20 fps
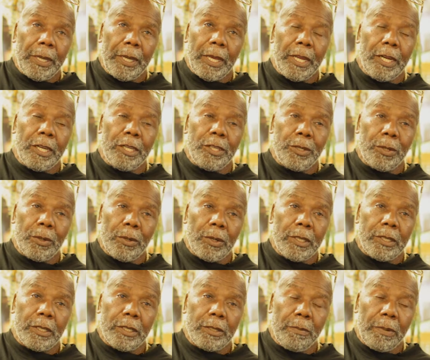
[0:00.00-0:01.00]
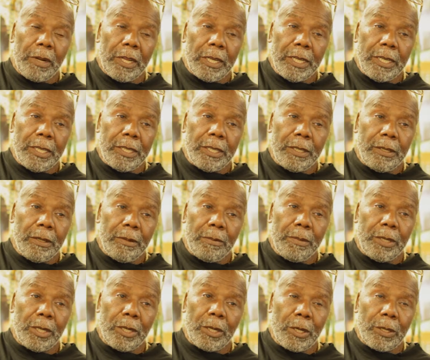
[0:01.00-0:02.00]
and enjoy this place
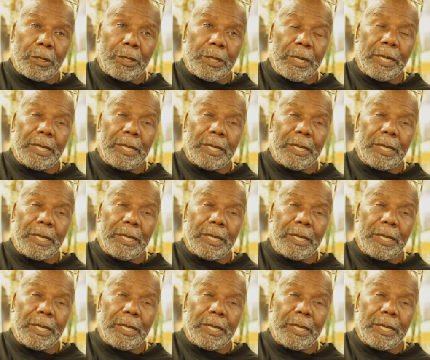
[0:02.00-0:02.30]
because